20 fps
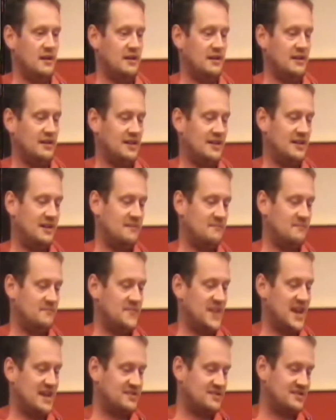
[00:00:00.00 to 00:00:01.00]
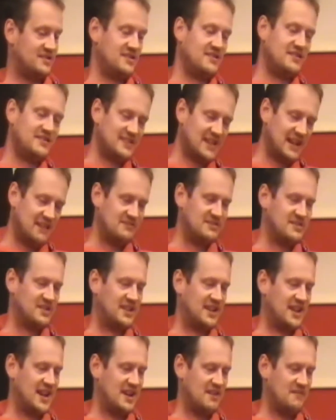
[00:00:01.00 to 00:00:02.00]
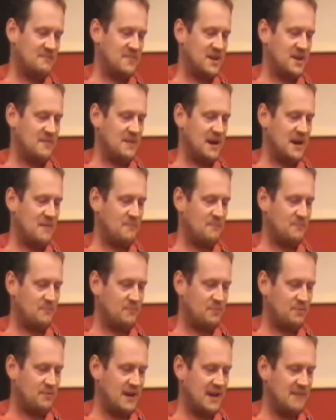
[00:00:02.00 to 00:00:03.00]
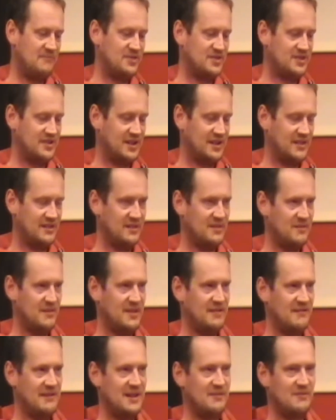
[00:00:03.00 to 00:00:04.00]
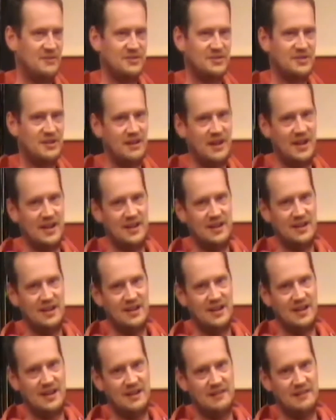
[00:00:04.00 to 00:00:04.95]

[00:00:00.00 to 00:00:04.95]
That was the kind of bit about preemption. I don't know whether anyone's got any